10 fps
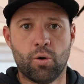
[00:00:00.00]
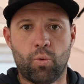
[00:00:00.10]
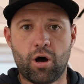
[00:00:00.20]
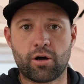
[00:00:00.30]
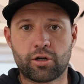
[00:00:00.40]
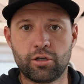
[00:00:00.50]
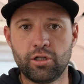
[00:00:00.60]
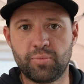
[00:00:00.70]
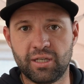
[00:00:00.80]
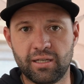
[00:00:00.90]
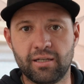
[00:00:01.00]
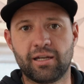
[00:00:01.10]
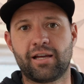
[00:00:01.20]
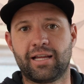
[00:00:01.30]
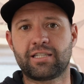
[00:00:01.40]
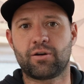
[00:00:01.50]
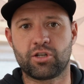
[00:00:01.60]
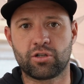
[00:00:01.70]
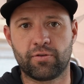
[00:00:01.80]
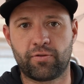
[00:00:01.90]
Water could be, that's how I
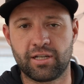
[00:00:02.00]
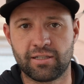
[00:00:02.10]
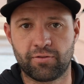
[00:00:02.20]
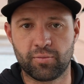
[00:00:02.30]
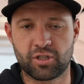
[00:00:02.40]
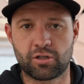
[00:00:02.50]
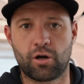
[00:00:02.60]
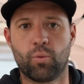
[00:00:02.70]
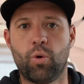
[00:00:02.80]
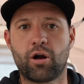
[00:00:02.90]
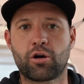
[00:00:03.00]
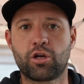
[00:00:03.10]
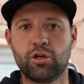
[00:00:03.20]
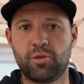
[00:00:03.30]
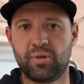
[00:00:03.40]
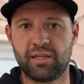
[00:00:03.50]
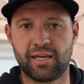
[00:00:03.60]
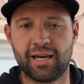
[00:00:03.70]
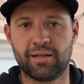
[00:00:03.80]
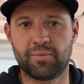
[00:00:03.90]
should have phrased it from the start. Water could be
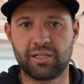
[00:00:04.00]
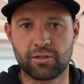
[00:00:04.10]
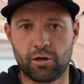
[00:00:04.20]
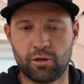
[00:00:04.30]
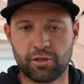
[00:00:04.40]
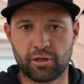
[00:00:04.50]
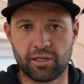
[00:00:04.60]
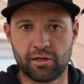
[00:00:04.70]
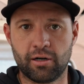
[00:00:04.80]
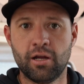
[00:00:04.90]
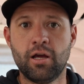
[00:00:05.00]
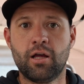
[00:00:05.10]
the enemy to all your gear.